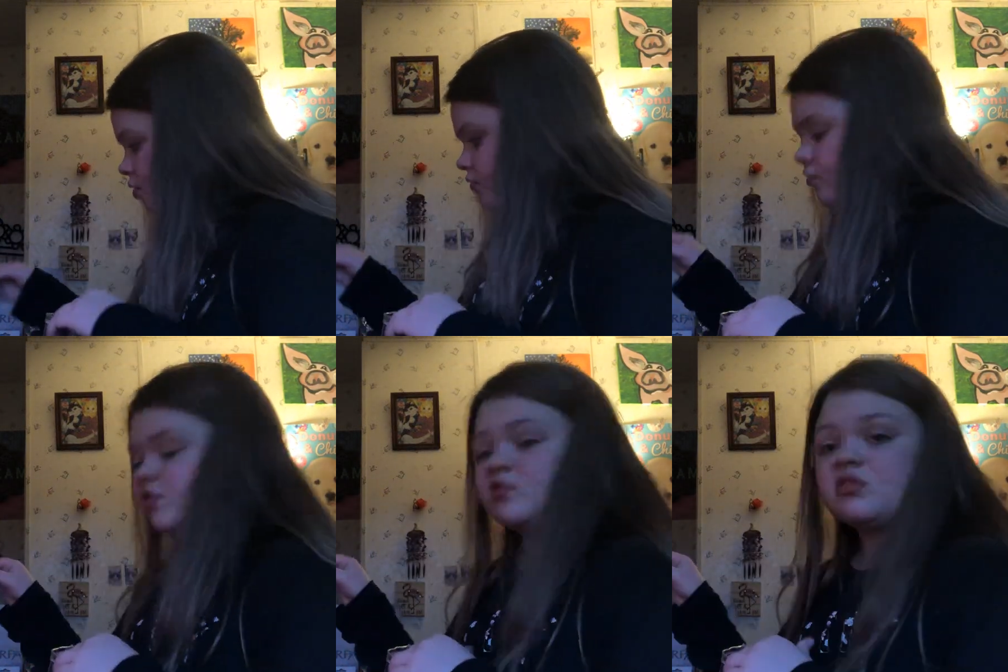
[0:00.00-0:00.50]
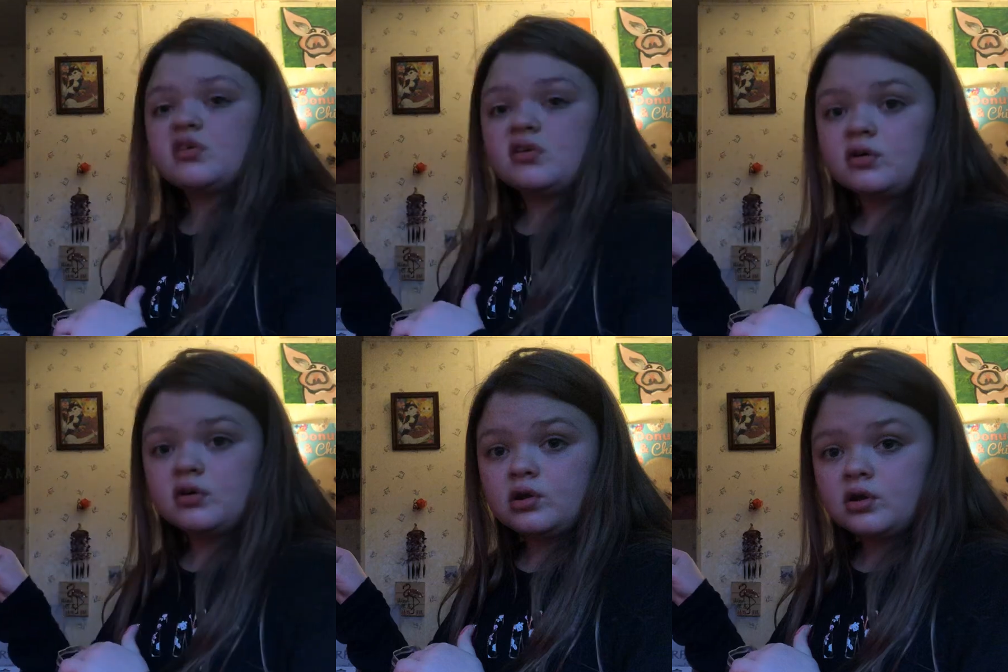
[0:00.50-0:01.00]
Frosted
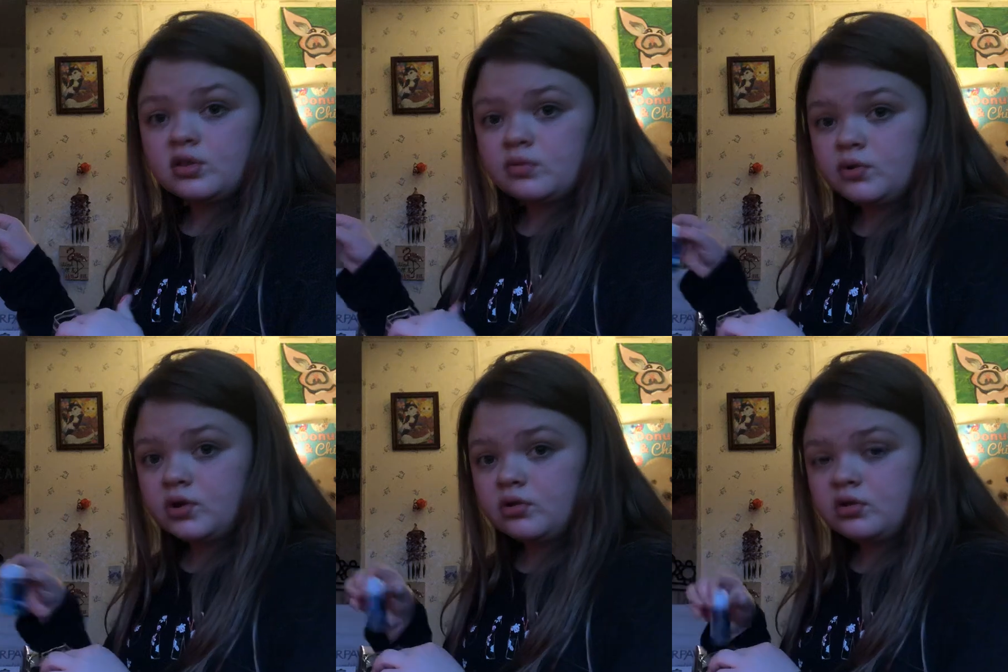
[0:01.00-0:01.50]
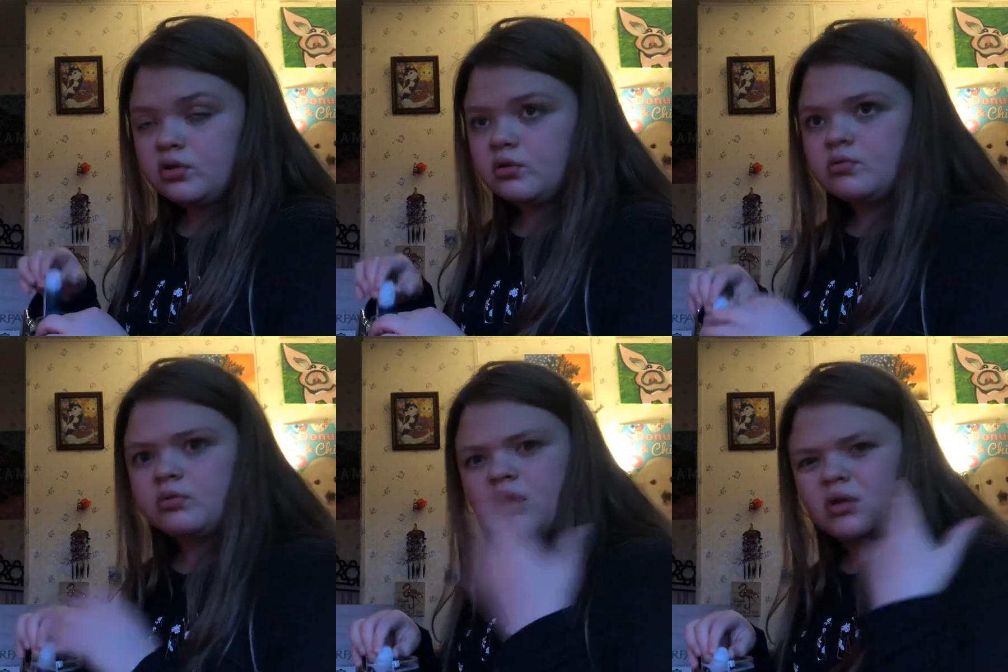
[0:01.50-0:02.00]
Coconut Snow.
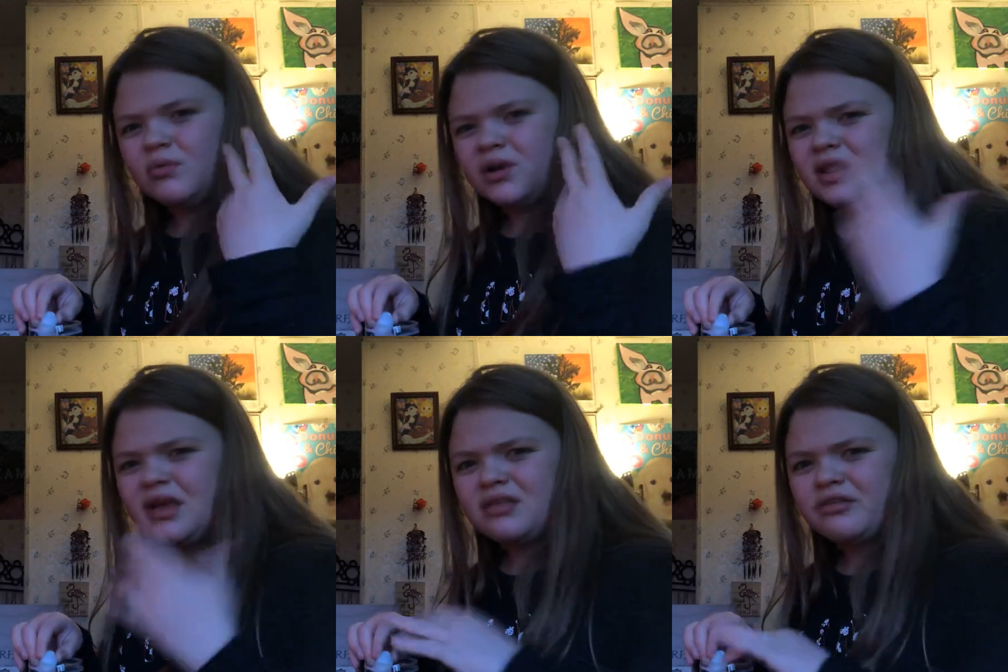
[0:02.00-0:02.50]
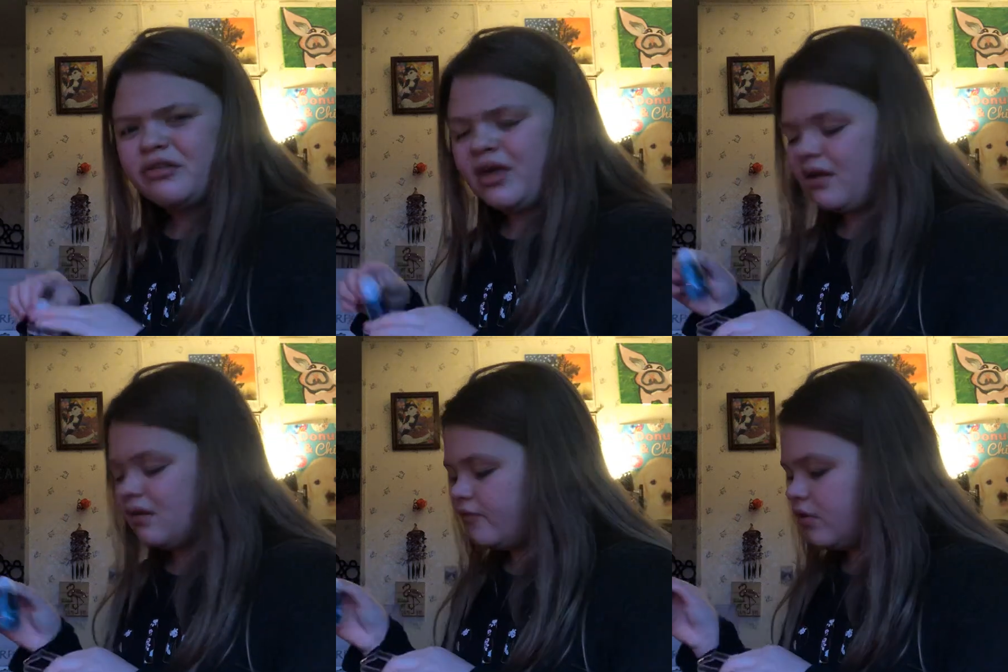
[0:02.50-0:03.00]
Why did I do
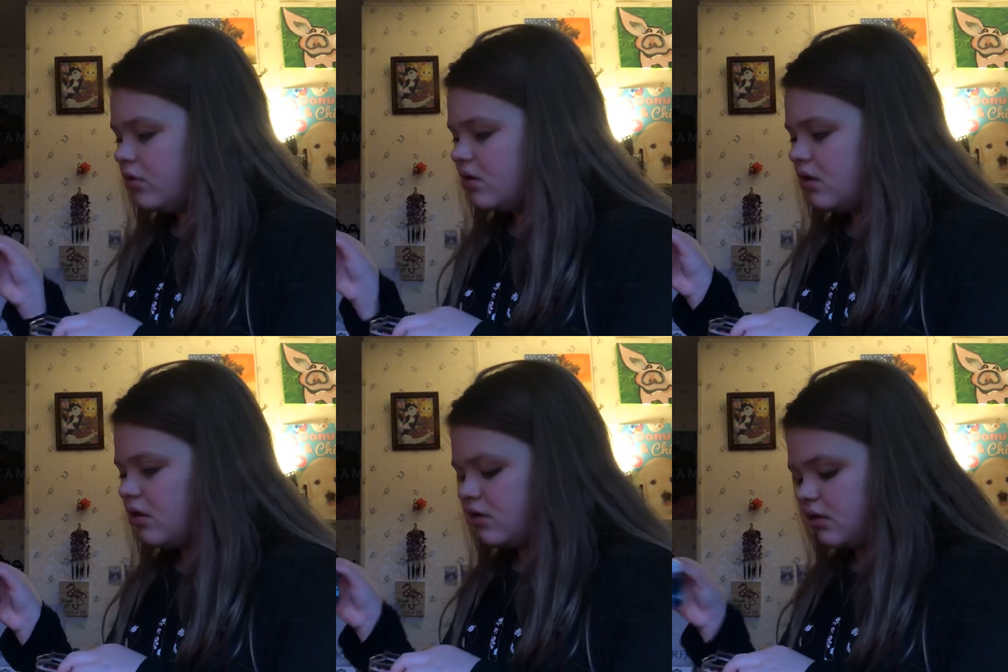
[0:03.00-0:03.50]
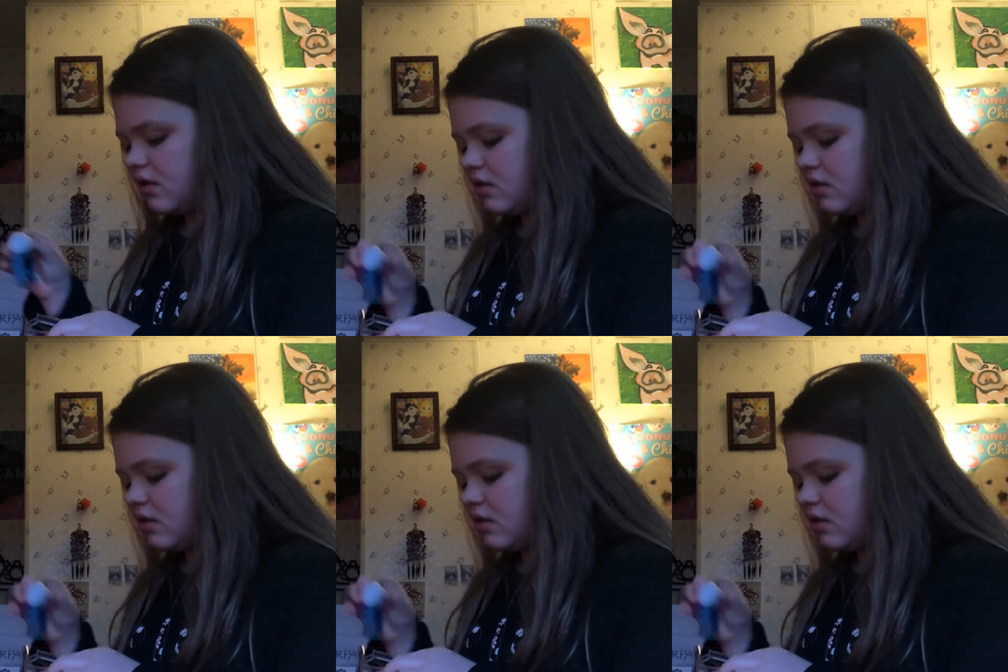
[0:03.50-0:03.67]
that? Frosted Coconut